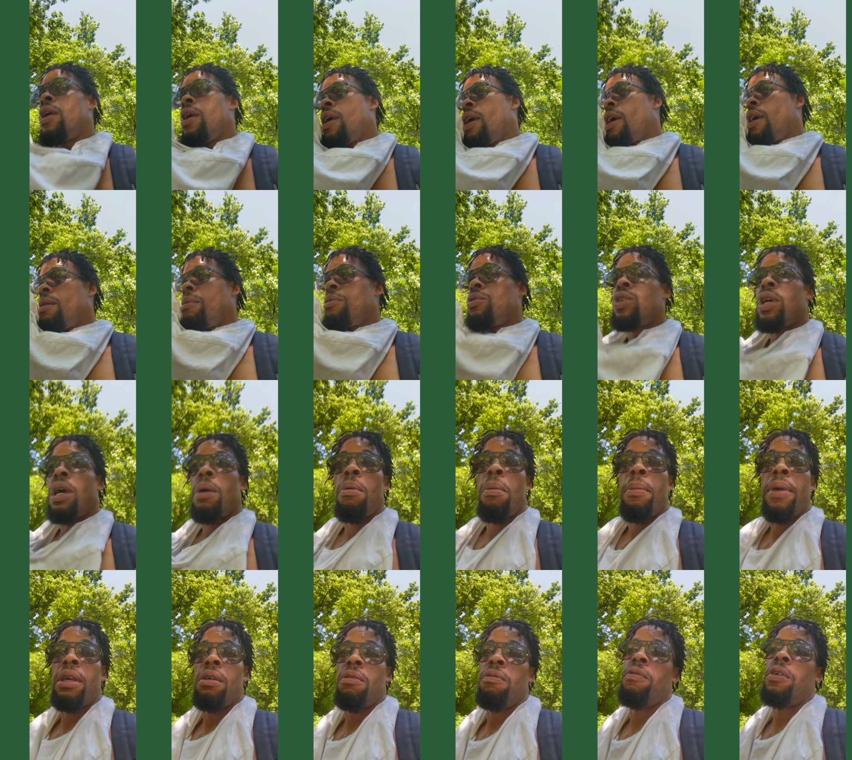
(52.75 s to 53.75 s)
and I'm trying to
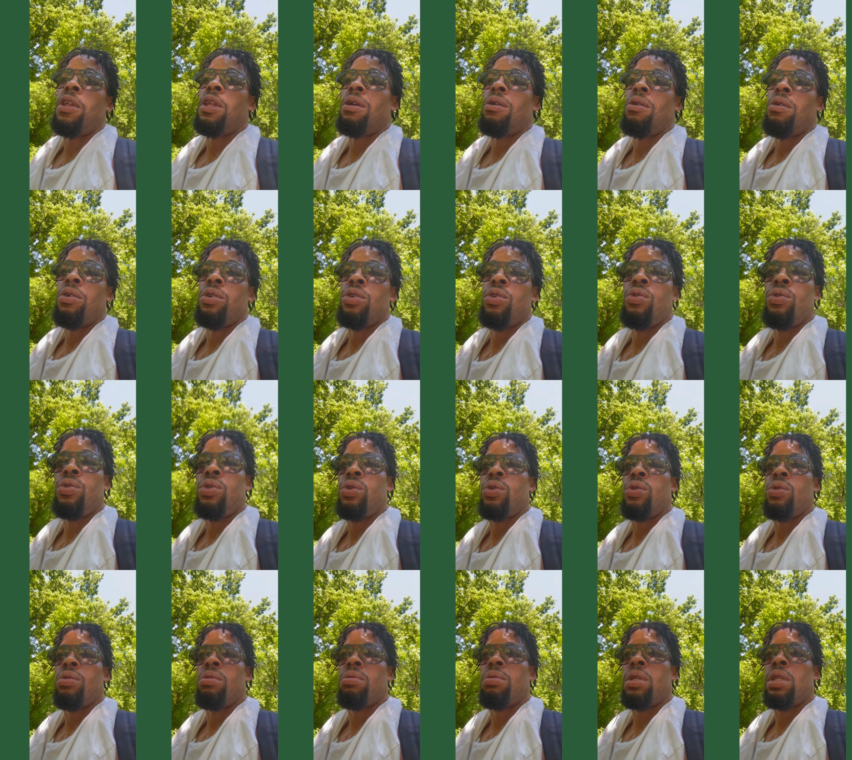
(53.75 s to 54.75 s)
make a video on
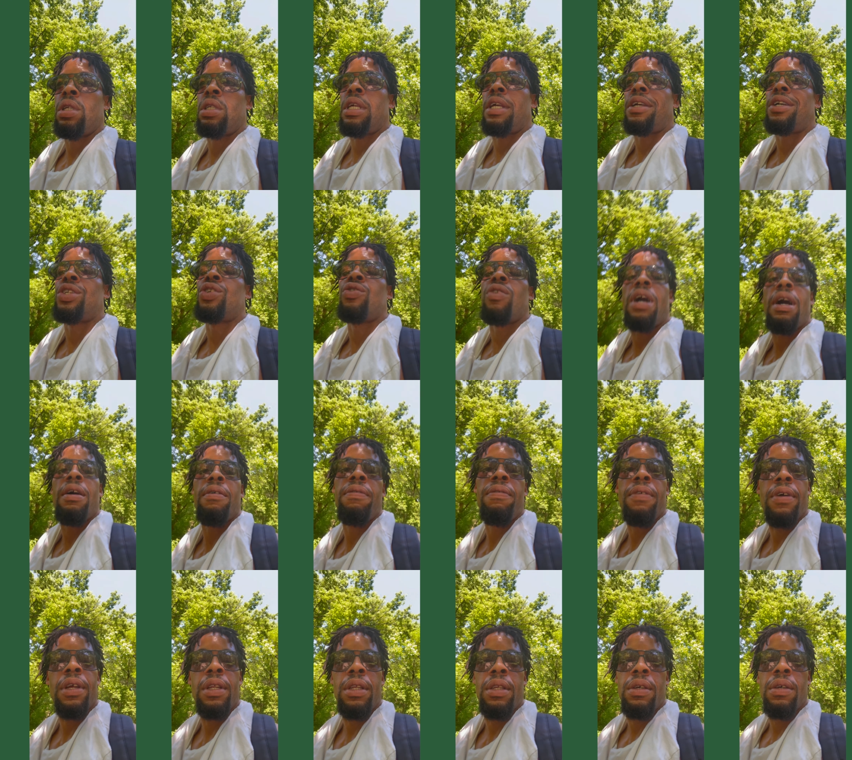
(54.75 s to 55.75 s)
YouTube. It's like a
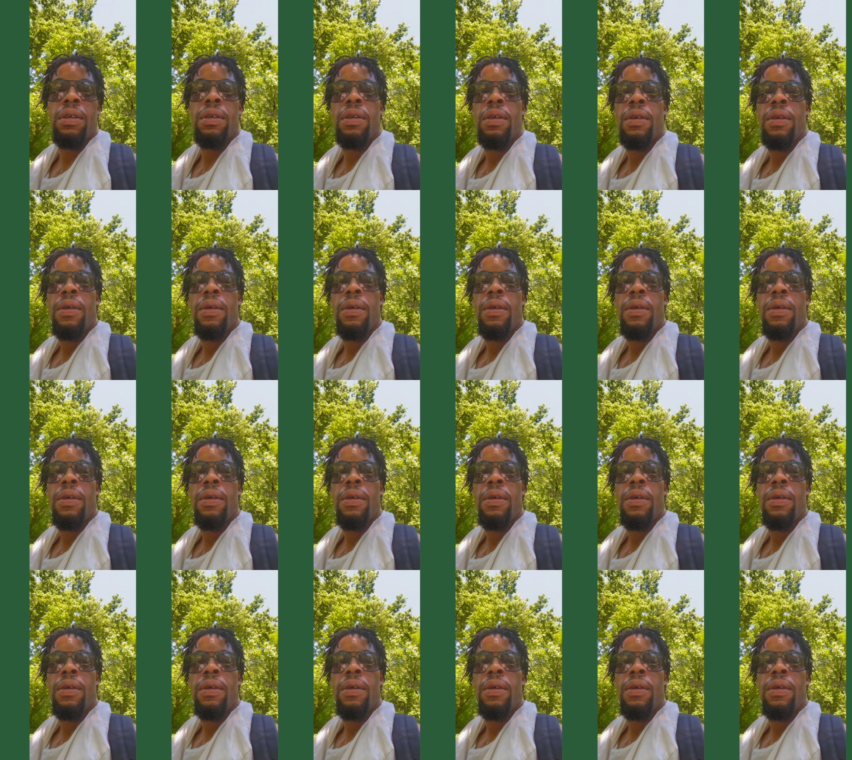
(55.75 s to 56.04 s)
trifecta.